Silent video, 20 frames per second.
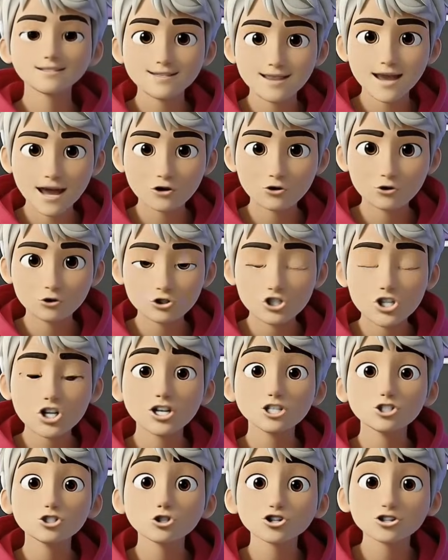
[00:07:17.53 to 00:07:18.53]
natural
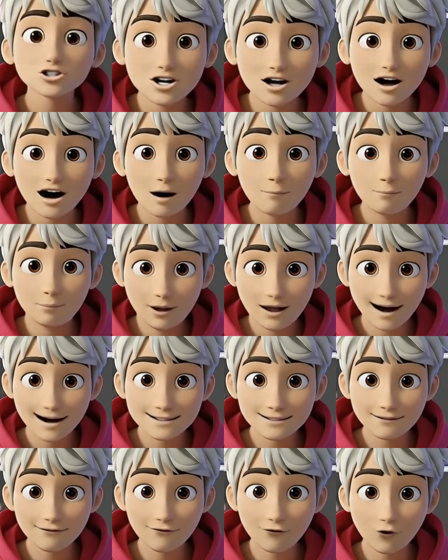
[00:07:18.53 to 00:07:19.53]
gestures,
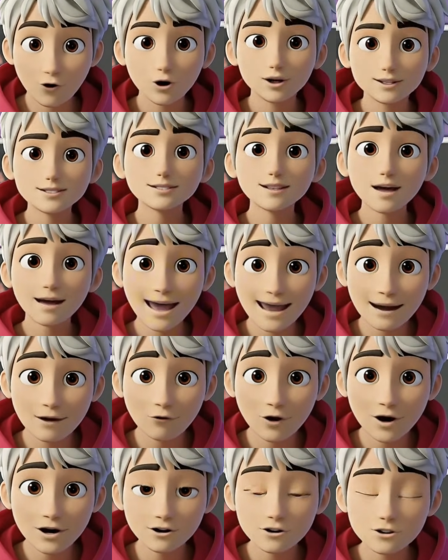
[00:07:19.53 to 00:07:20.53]
applies the voice,
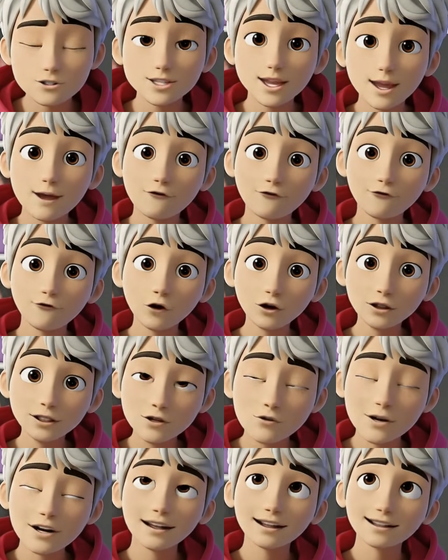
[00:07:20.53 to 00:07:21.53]
and renders a
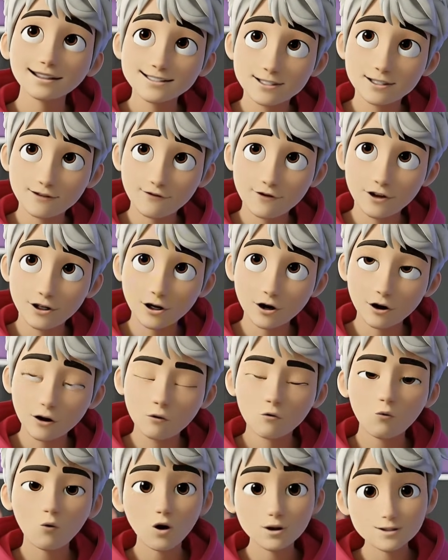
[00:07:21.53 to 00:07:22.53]
fully realistic
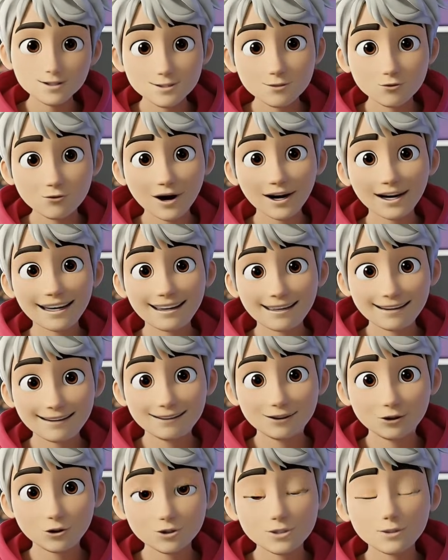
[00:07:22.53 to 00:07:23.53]
video. Once it's ready,
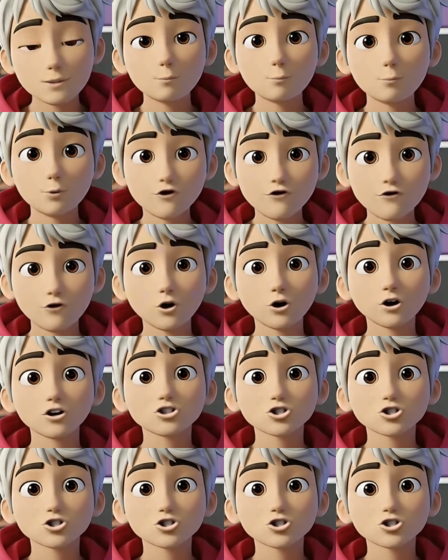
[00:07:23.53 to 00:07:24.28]
you'll see the preview on your